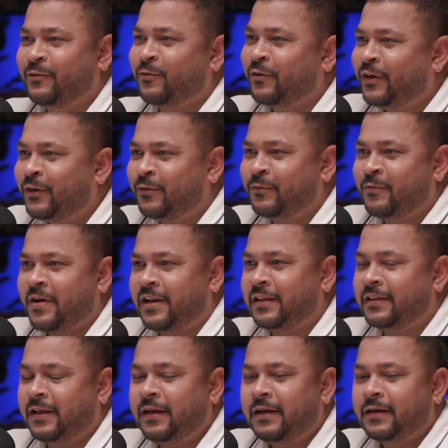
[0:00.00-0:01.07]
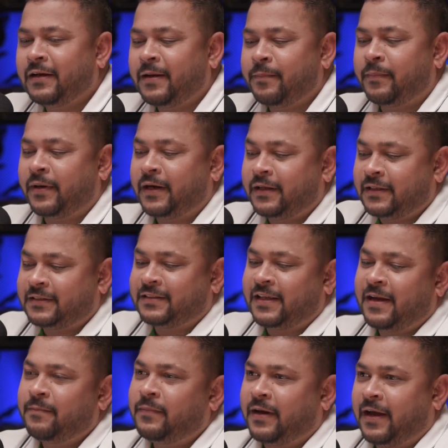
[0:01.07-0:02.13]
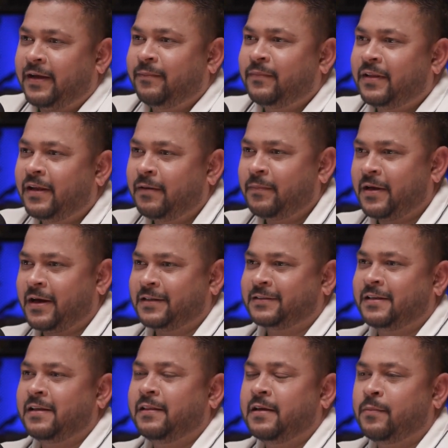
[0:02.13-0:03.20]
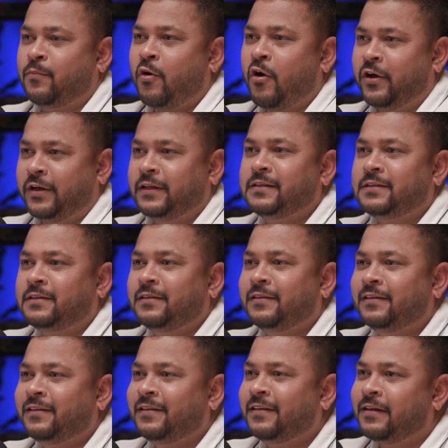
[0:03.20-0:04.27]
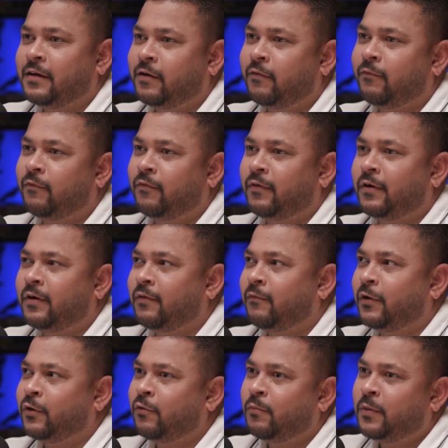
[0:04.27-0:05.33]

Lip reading: You don't need to do anything. But at the same time, they'll be asking their boys, what